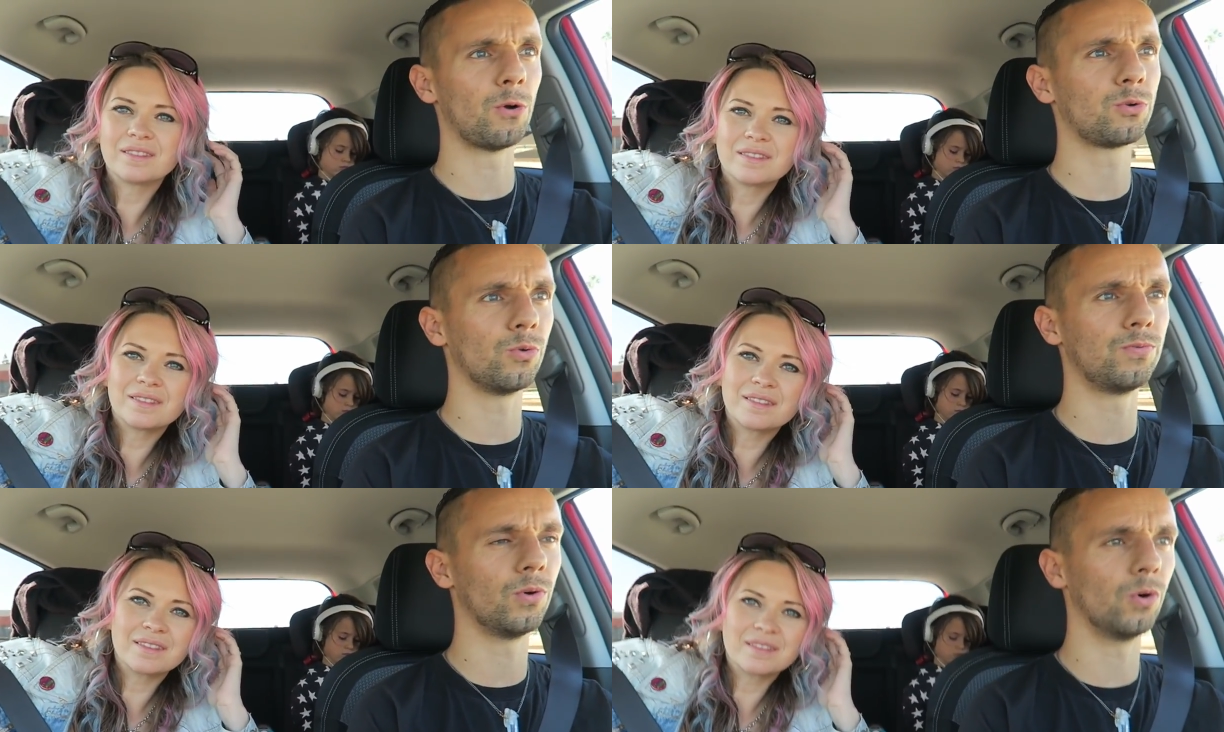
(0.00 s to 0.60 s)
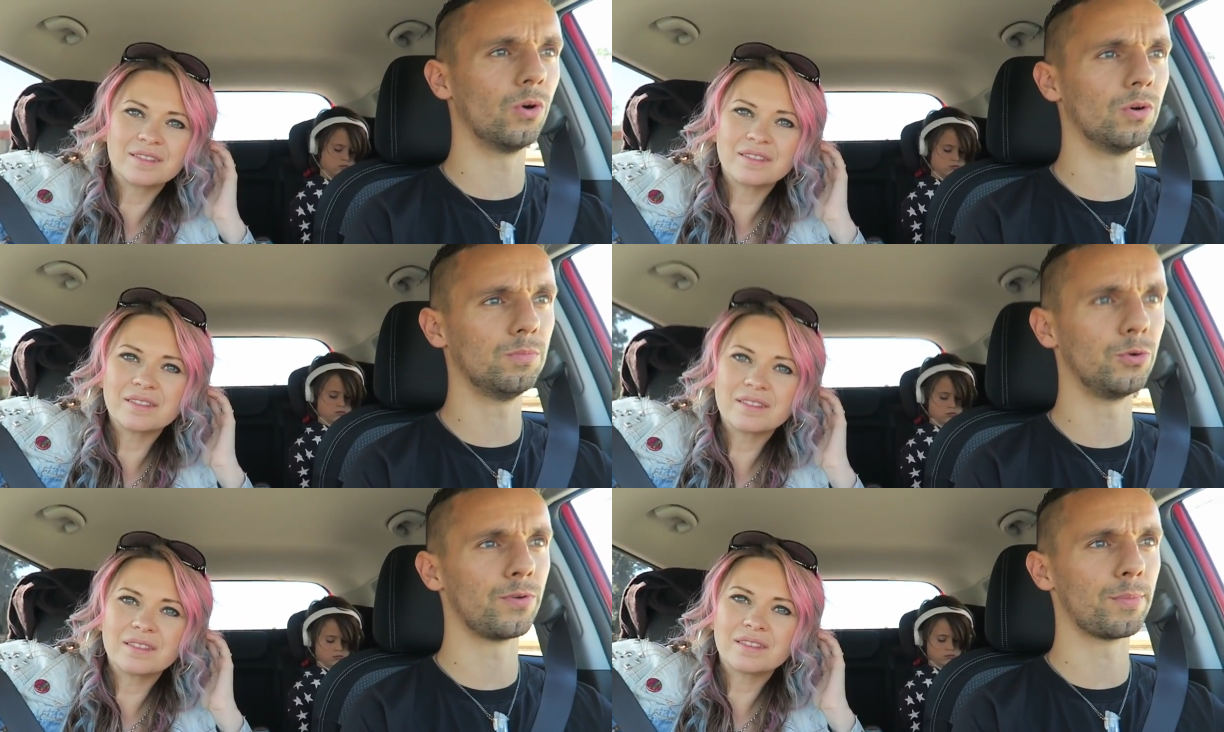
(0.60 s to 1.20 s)
Speaker 1: focal
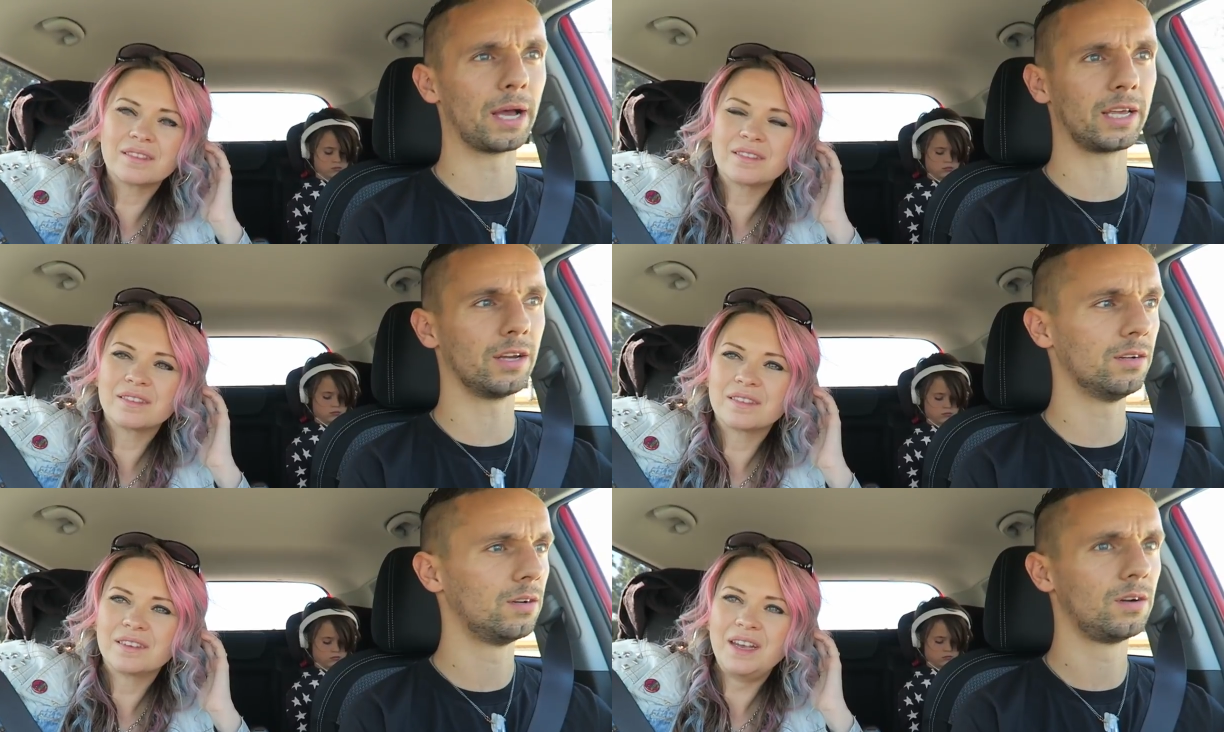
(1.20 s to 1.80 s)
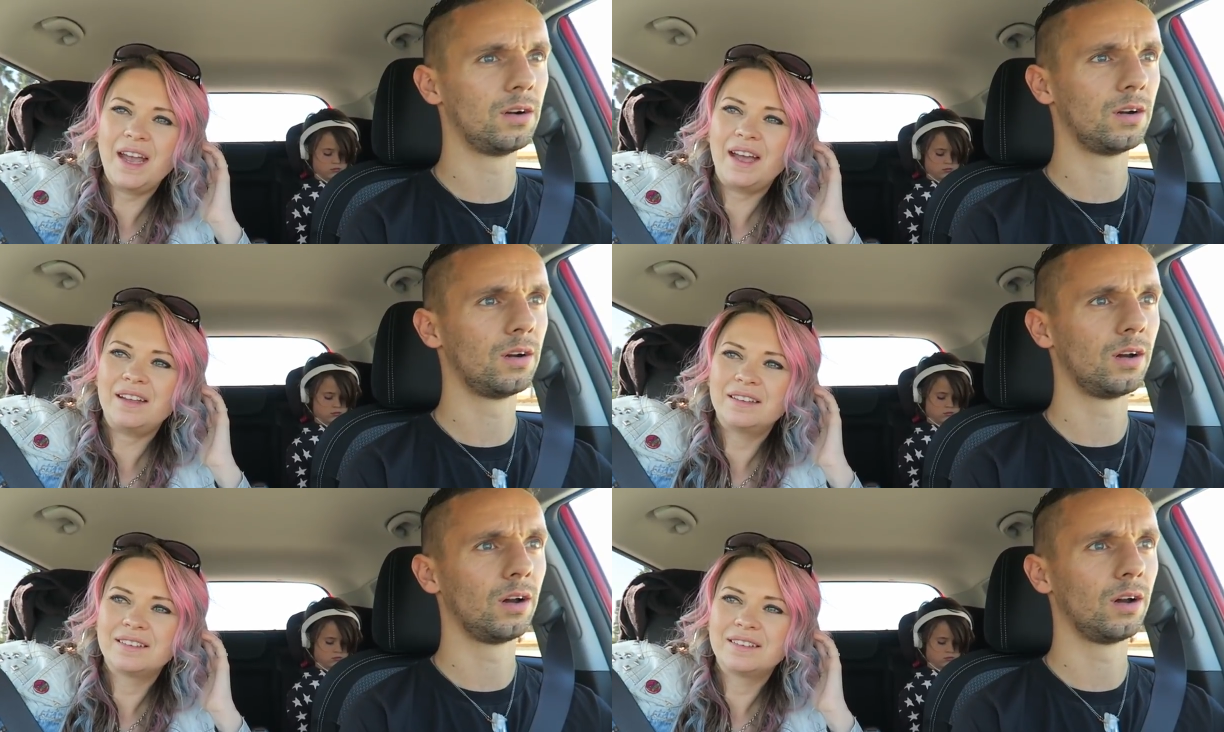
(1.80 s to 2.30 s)
for movie making?
Speaker 2: Yeah.